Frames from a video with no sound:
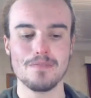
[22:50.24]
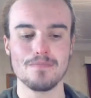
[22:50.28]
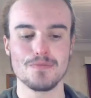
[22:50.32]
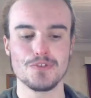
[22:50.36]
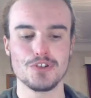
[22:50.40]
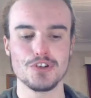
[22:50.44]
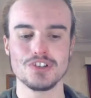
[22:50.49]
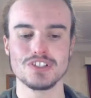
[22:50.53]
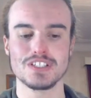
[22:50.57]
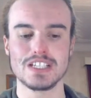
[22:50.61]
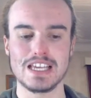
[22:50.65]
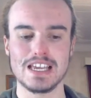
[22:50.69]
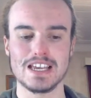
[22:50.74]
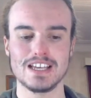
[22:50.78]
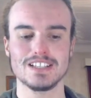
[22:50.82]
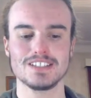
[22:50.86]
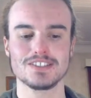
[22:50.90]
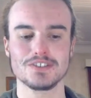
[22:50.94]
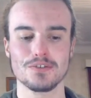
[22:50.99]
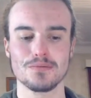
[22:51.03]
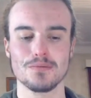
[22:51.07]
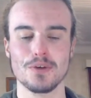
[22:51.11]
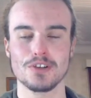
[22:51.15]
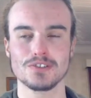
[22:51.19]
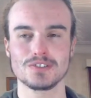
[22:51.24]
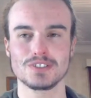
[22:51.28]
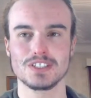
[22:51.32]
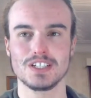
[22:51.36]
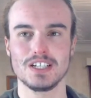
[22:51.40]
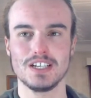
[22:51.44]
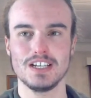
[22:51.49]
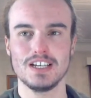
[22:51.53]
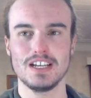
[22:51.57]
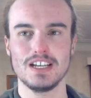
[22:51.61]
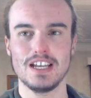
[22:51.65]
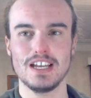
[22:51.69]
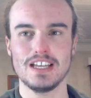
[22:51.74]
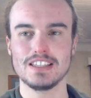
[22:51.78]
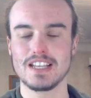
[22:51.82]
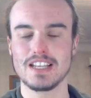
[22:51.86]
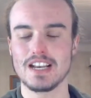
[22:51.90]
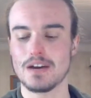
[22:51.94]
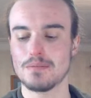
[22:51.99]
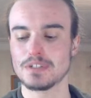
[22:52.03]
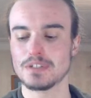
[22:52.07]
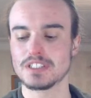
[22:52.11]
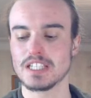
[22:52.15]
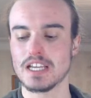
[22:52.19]
jersey his almost in the
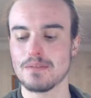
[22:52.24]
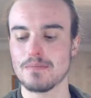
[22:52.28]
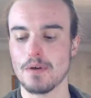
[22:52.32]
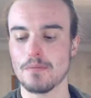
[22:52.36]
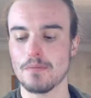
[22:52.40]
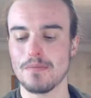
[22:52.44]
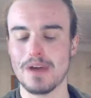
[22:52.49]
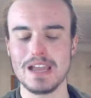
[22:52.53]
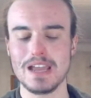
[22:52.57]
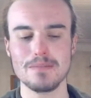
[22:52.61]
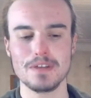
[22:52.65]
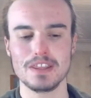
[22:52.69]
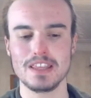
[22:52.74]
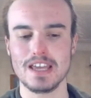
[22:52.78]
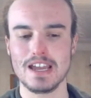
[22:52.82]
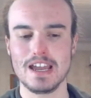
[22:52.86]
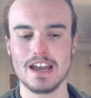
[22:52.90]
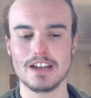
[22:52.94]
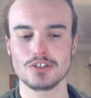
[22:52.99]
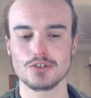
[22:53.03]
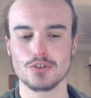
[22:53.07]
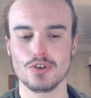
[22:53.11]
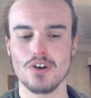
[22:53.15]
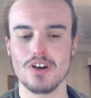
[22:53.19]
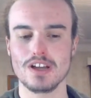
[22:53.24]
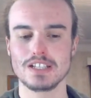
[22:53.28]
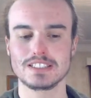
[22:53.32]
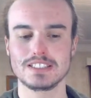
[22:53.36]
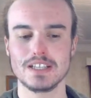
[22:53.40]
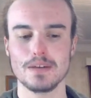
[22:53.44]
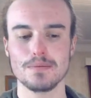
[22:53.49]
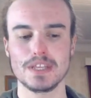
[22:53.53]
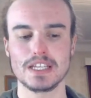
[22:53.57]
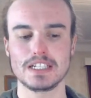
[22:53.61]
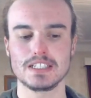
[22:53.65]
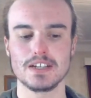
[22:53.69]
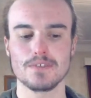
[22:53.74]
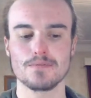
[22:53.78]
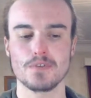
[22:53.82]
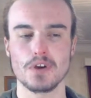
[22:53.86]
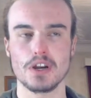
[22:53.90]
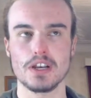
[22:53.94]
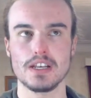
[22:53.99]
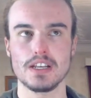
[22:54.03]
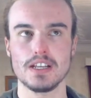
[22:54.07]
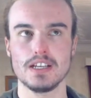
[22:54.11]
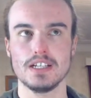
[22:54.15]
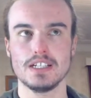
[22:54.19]
number 10, but maybe they are trying something
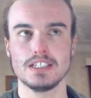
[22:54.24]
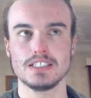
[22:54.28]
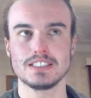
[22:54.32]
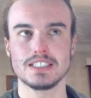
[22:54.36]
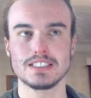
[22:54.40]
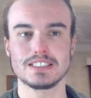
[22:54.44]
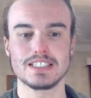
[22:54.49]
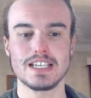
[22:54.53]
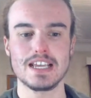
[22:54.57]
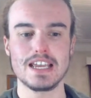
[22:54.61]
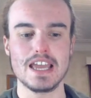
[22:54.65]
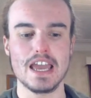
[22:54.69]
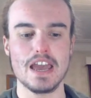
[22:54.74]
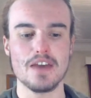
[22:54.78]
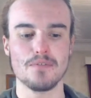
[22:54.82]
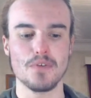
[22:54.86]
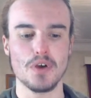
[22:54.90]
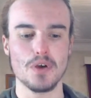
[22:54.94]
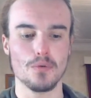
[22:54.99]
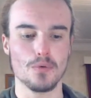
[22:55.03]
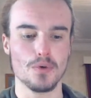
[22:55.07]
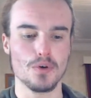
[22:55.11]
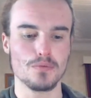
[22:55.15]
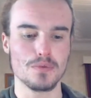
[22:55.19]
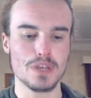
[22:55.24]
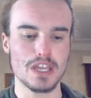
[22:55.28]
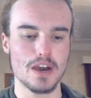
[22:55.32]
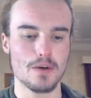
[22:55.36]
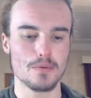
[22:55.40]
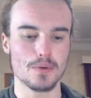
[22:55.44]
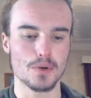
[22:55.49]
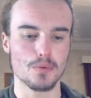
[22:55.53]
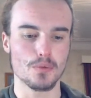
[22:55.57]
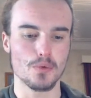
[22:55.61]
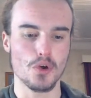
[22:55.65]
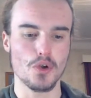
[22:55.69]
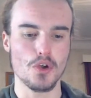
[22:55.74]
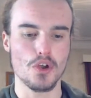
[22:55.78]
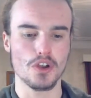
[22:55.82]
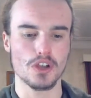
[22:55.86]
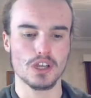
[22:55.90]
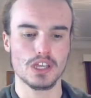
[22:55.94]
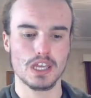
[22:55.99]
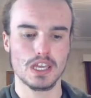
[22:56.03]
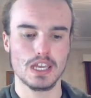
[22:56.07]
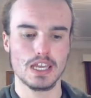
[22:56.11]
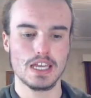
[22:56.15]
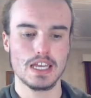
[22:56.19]
different to see if it will be able to work.
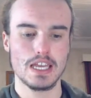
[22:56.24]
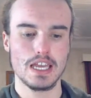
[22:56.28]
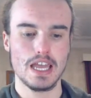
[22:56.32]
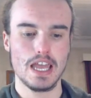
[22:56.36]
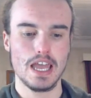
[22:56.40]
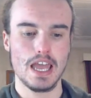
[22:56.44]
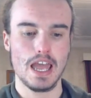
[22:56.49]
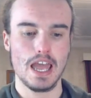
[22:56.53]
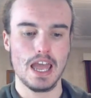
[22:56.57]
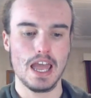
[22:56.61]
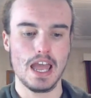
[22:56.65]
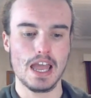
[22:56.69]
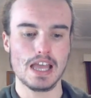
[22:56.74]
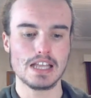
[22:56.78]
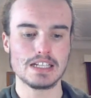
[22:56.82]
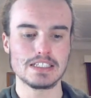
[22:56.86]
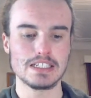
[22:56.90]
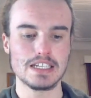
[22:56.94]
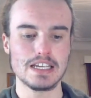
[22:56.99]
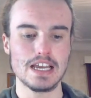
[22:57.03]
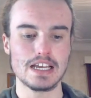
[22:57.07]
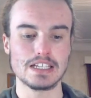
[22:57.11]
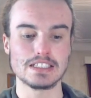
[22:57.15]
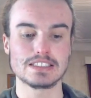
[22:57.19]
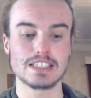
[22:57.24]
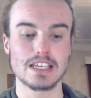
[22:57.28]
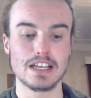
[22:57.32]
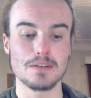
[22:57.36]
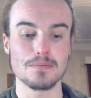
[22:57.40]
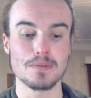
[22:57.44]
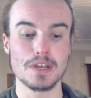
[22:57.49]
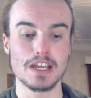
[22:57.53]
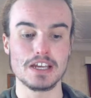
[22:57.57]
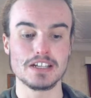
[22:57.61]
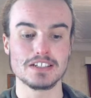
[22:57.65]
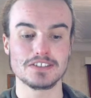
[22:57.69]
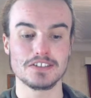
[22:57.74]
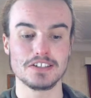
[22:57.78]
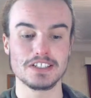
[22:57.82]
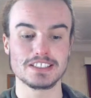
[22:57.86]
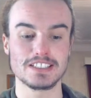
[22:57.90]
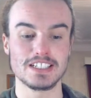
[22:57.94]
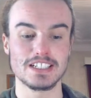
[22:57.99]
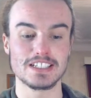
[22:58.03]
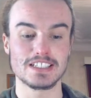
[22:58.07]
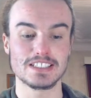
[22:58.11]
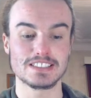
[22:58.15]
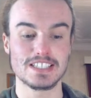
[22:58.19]
And yeah, it's going to be
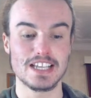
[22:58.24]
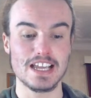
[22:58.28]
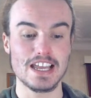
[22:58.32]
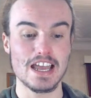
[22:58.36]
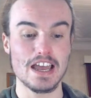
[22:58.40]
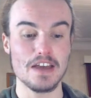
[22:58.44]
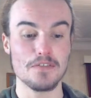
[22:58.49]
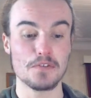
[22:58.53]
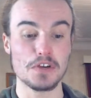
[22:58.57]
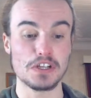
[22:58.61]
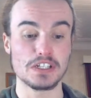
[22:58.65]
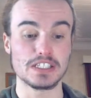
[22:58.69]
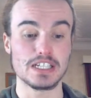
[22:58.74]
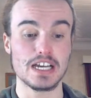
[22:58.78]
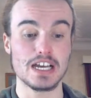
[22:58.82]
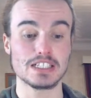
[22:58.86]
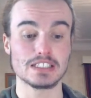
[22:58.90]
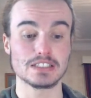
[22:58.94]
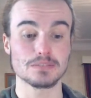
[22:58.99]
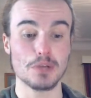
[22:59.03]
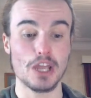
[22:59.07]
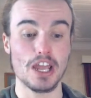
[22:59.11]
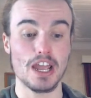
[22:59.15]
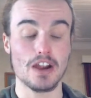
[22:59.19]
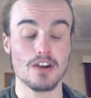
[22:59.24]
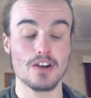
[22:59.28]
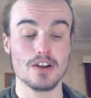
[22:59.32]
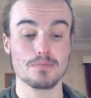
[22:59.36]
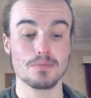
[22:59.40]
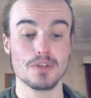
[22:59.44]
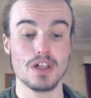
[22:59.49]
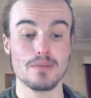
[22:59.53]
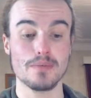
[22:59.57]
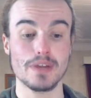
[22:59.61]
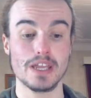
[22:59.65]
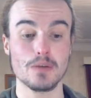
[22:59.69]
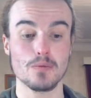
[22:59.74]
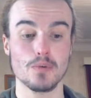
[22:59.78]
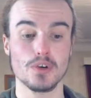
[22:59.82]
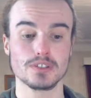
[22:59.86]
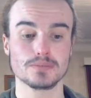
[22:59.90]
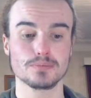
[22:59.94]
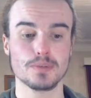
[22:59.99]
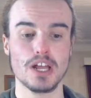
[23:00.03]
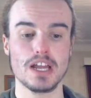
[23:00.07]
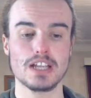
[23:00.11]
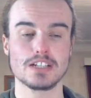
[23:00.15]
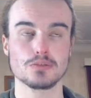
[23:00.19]
interesting to see if it does. But Harry Plummer, he was
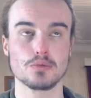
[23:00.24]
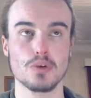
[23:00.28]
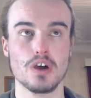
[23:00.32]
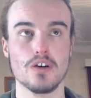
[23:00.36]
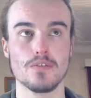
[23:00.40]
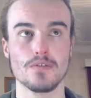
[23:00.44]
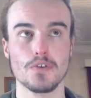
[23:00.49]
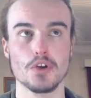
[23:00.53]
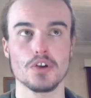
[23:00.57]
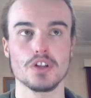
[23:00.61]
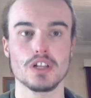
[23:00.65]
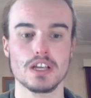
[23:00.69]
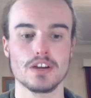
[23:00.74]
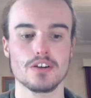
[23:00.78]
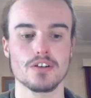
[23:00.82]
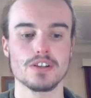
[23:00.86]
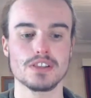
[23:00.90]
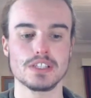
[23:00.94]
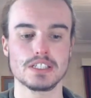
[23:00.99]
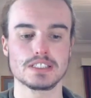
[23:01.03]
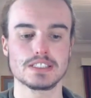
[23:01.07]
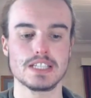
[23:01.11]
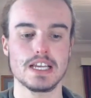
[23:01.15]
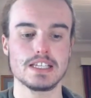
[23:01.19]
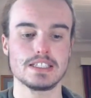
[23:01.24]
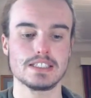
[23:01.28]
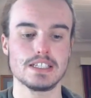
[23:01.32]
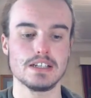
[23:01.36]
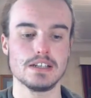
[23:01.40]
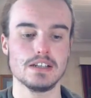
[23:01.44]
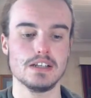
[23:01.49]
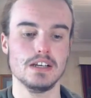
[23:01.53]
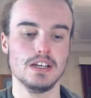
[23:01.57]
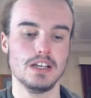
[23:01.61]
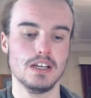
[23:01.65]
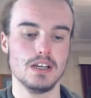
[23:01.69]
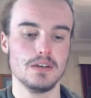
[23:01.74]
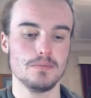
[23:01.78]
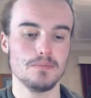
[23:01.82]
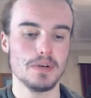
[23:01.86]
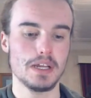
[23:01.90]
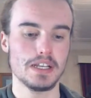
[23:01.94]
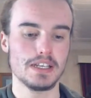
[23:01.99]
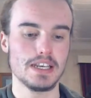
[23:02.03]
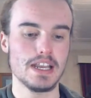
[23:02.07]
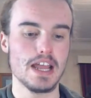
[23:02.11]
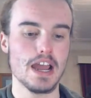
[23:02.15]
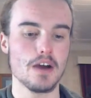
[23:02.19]
playing 12 earlier in the season,
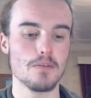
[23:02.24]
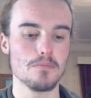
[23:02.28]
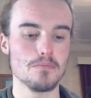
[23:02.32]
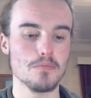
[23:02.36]
but now